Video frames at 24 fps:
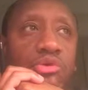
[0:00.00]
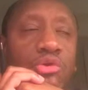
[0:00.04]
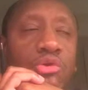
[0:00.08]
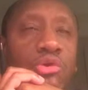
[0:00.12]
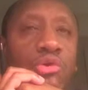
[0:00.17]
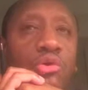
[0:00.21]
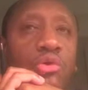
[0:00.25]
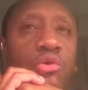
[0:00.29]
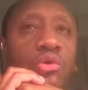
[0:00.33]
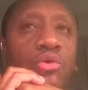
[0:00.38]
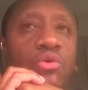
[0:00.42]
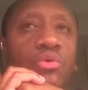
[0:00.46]

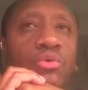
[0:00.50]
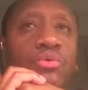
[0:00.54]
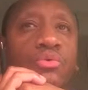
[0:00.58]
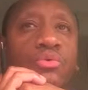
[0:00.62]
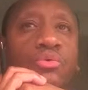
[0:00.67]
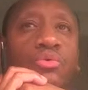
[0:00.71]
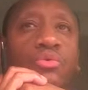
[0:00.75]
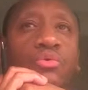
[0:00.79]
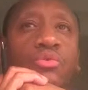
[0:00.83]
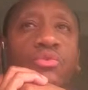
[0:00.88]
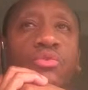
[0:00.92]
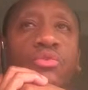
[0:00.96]
or
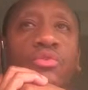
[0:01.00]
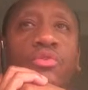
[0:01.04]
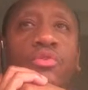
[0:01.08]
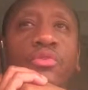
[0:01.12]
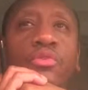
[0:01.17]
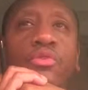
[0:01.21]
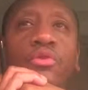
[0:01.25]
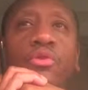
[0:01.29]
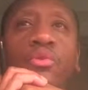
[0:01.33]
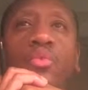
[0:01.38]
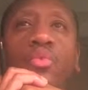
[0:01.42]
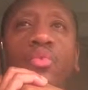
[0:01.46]

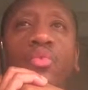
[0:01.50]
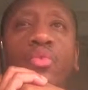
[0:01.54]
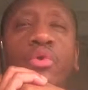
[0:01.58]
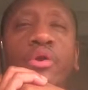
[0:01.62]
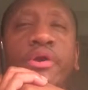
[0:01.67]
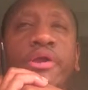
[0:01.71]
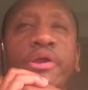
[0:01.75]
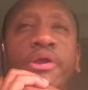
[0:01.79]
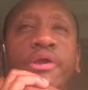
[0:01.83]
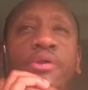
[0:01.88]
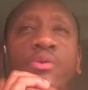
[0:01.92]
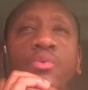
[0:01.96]
the
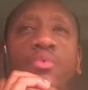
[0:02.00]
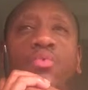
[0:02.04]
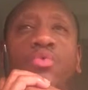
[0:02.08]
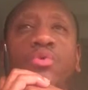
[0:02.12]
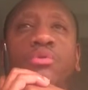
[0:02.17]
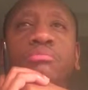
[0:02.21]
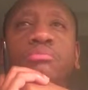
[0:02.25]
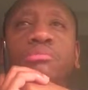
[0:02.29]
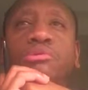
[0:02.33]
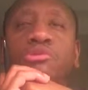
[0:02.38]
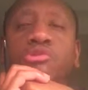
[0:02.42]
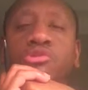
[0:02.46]
way
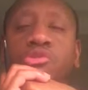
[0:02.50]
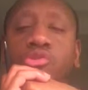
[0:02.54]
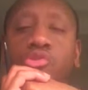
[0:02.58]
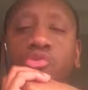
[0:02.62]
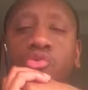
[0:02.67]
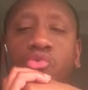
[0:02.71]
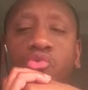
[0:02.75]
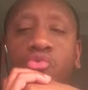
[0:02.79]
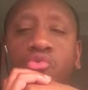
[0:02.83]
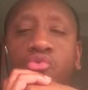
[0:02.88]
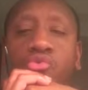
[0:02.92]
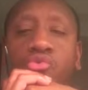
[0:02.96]
we
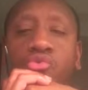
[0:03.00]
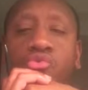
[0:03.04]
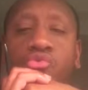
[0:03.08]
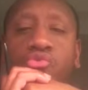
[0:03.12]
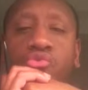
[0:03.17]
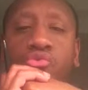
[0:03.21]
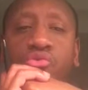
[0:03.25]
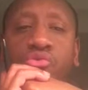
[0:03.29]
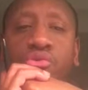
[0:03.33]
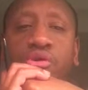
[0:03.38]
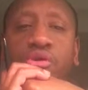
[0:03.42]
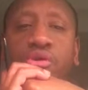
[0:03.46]

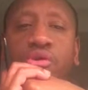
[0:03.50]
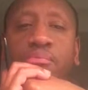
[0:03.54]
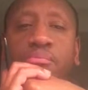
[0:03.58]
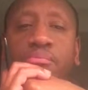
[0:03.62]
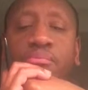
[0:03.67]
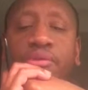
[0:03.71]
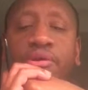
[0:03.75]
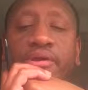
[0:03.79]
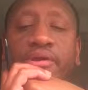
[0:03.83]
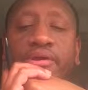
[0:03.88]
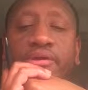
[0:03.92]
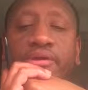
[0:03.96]
misuse our
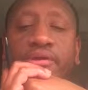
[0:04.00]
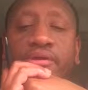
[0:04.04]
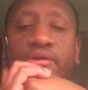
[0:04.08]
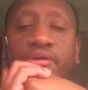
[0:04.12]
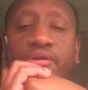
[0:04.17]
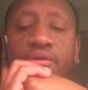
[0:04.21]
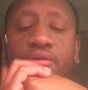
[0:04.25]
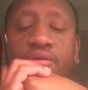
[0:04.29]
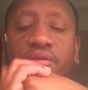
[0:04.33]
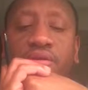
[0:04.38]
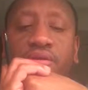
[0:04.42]
planet,